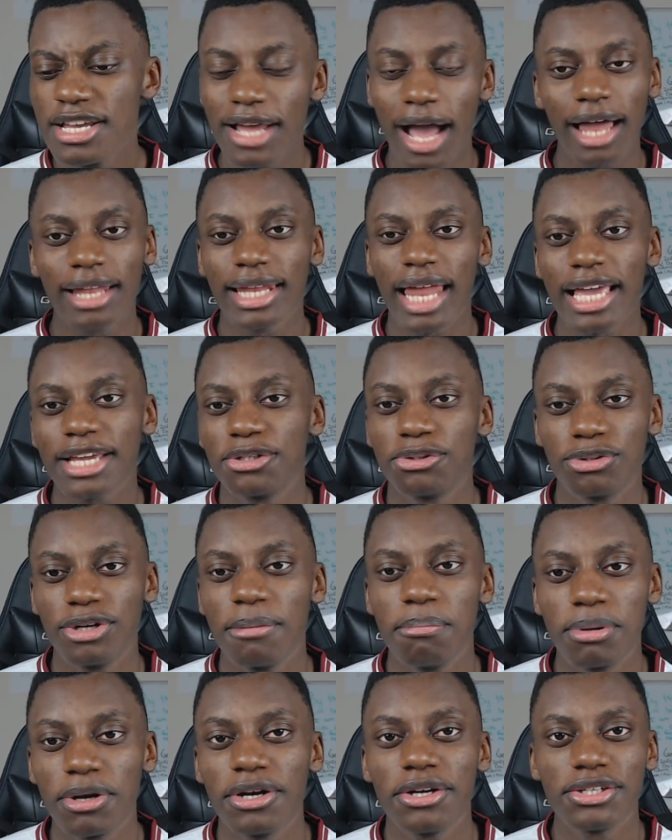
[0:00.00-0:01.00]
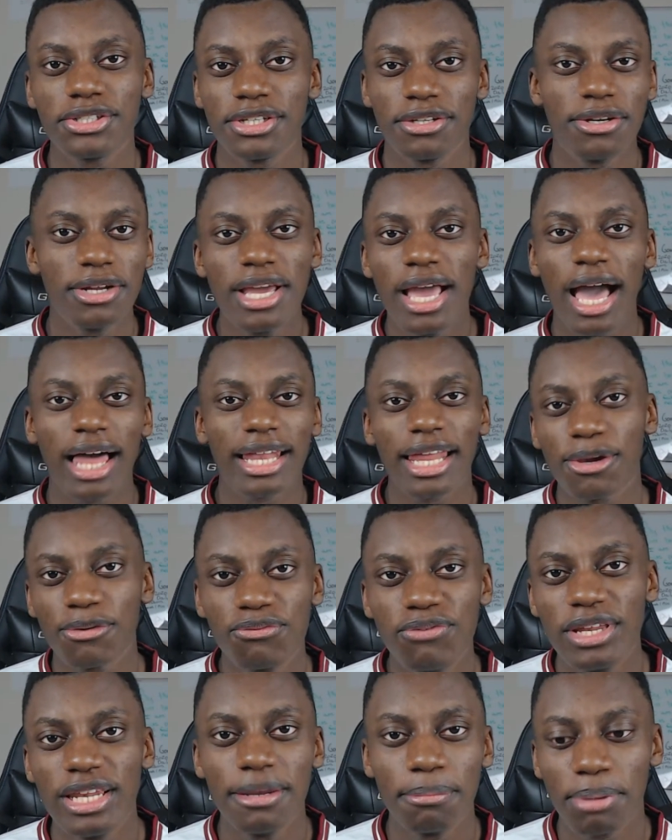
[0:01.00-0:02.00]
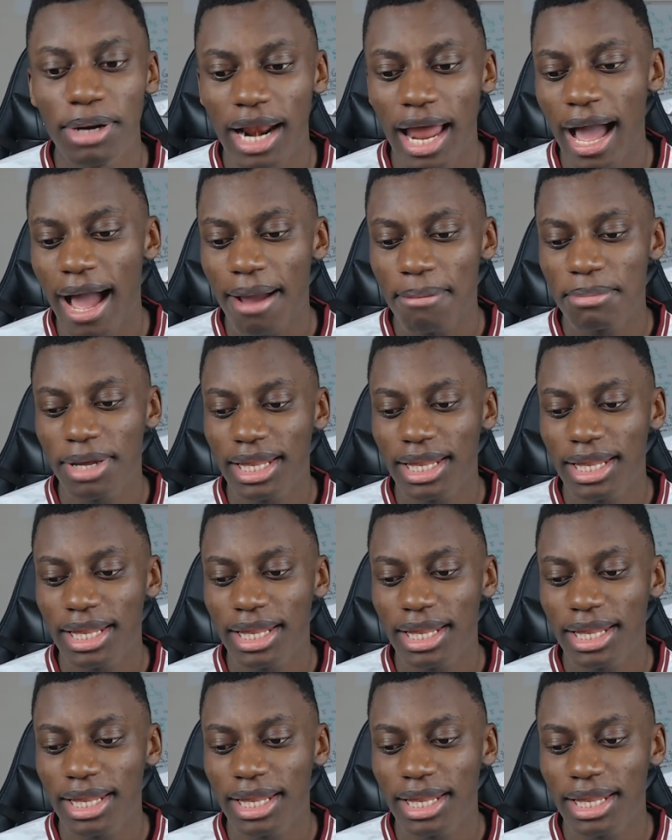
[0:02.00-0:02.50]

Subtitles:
I like dribblers and I like Philipp Lahm.